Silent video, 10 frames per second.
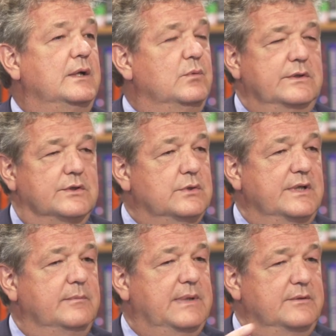We're not
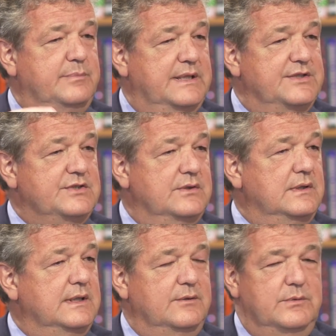talking about
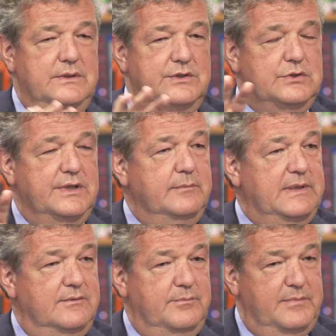personal, we're not talking
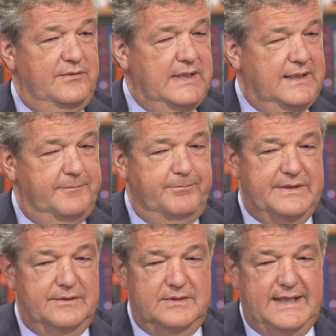about
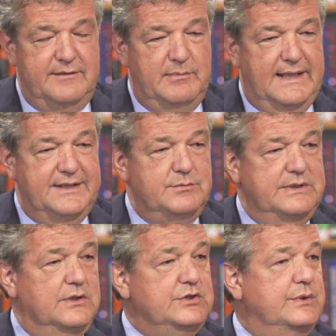handbags, we're
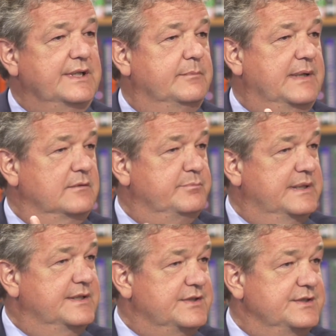not talking about
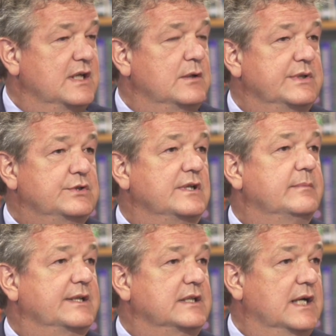purses, we're talking
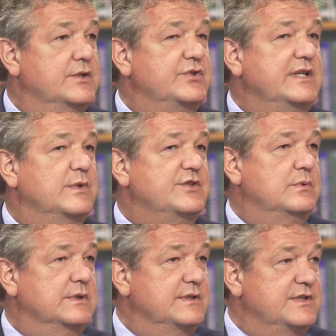about a country which
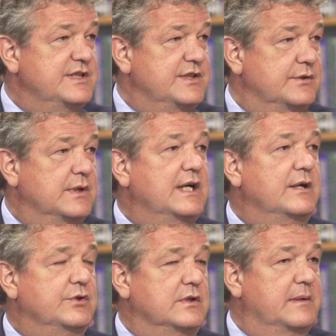will continue.
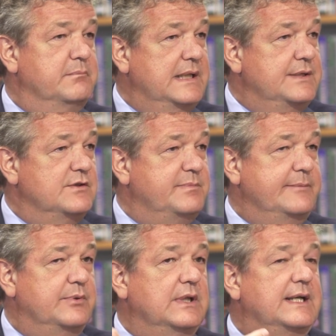We're talking about millions of
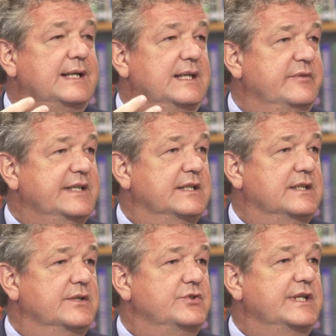people living in a
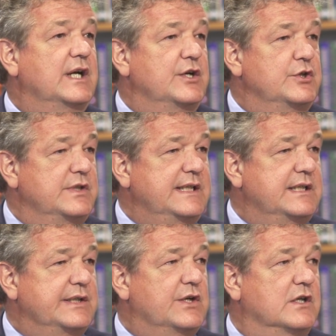country who need
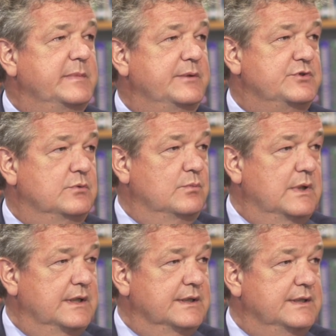an economy which will
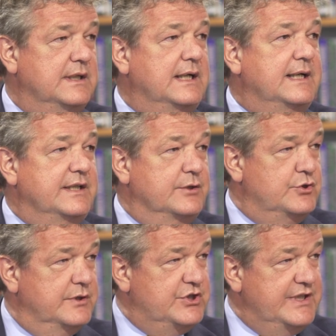work.
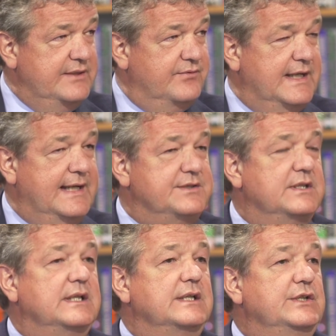To achieve that,
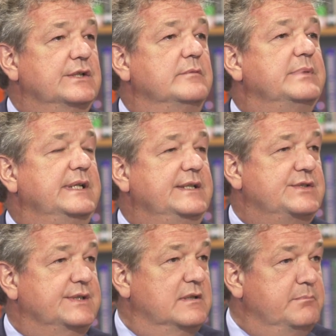Europe needs
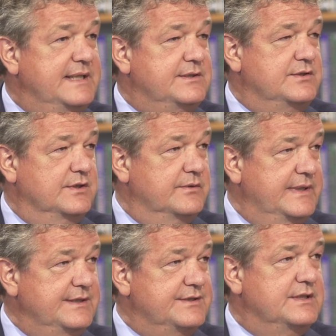to commit to
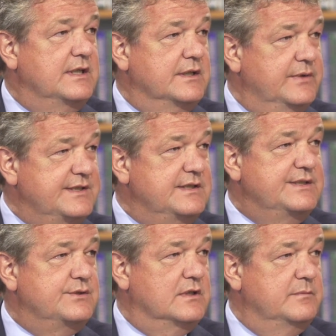Greece, Greece
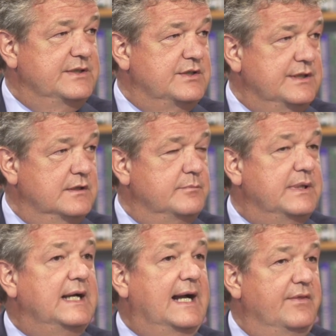needs to commit to
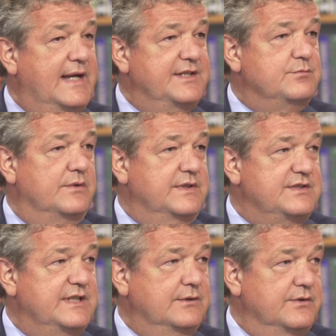Europe, and that is what this
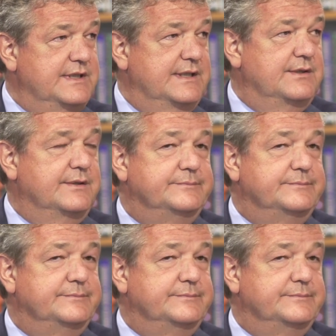deal did.